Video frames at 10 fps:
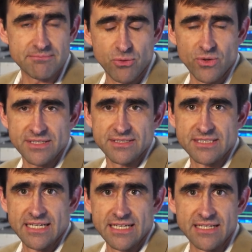important
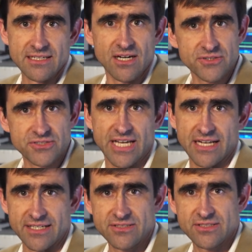in other
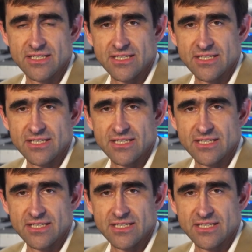settings,